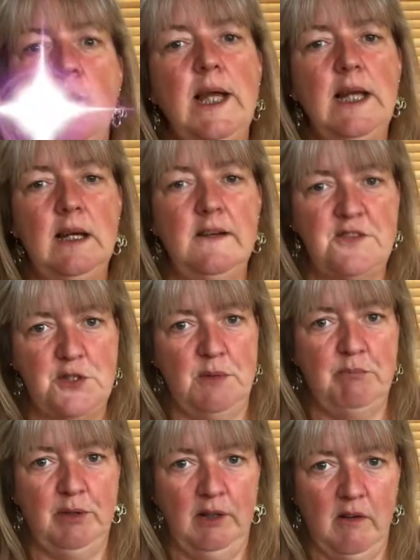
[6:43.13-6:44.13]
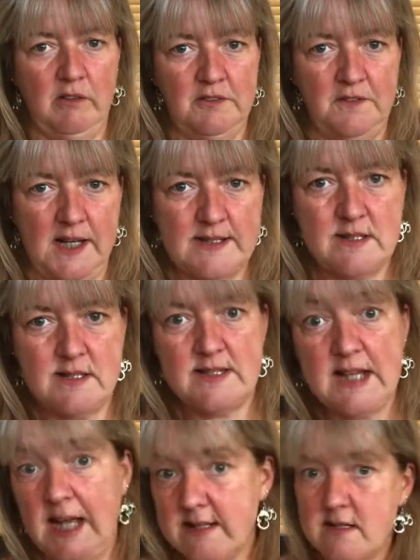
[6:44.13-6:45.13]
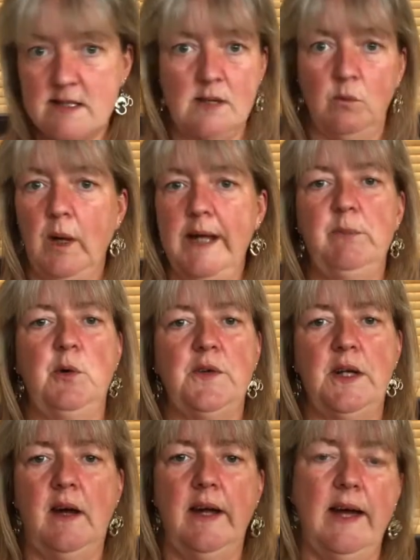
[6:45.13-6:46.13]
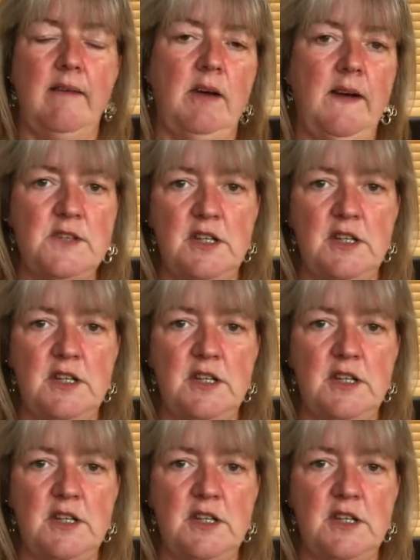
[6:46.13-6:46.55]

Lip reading: love doing prolonged fasts. Skatz has done way more than I have. I've done a